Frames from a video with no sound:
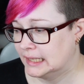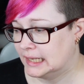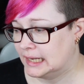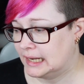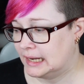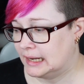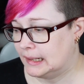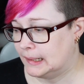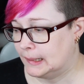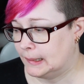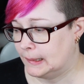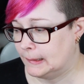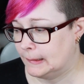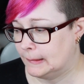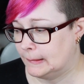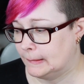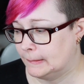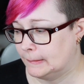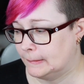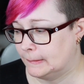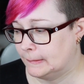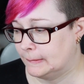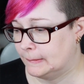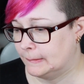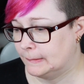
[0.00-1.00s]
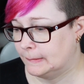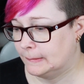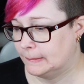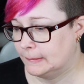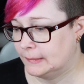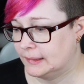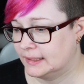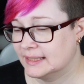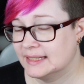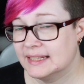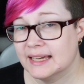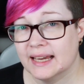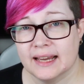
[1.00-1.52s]

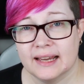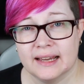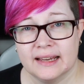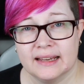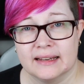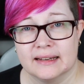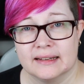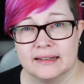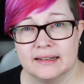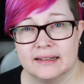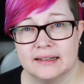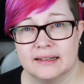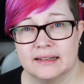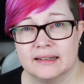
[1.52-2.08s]
Yeah,